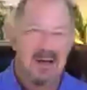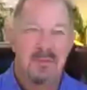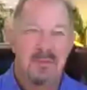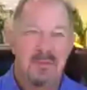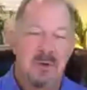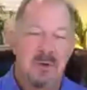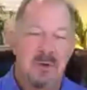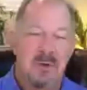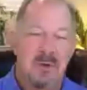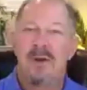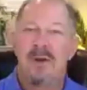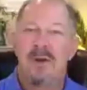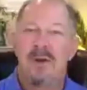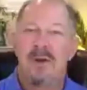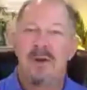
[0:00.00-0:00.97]
that they're
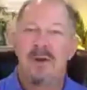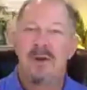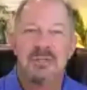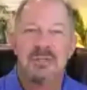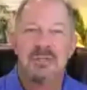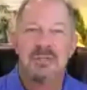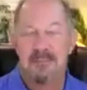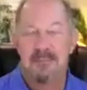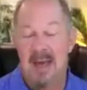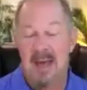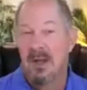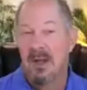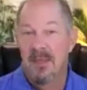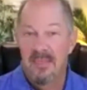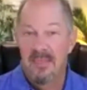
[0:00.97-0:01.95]
important, that they actually
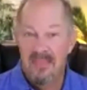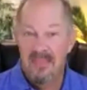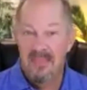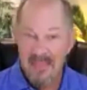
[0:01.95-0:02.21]
matter.